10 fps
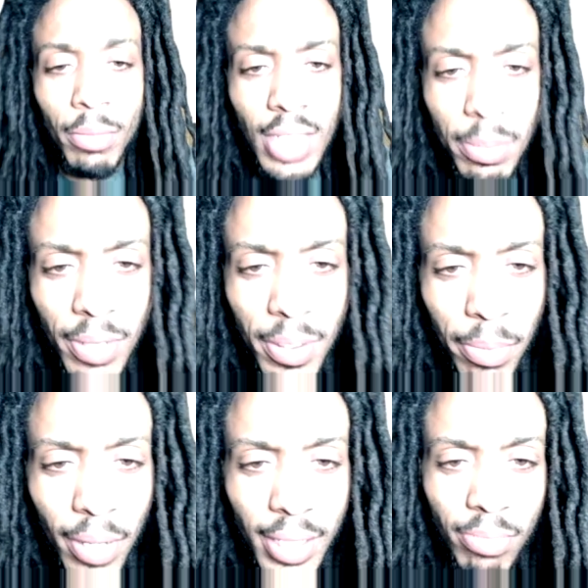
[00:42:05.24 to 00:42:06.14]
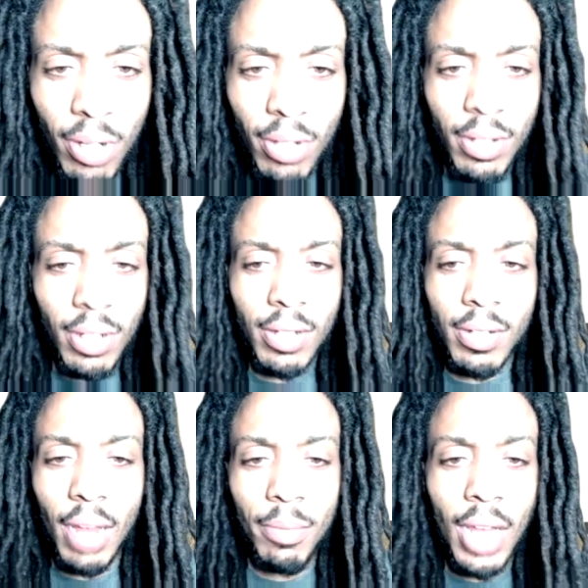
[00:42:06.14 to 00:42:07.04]
keep it a buck, bro.
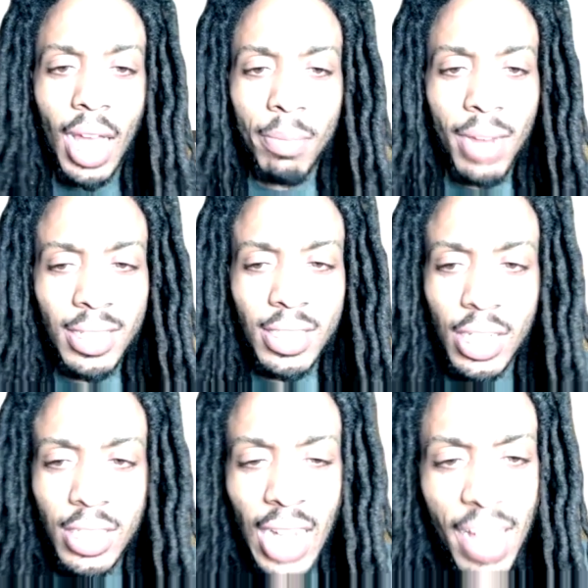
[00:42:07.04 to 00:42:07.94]
I'm not judging.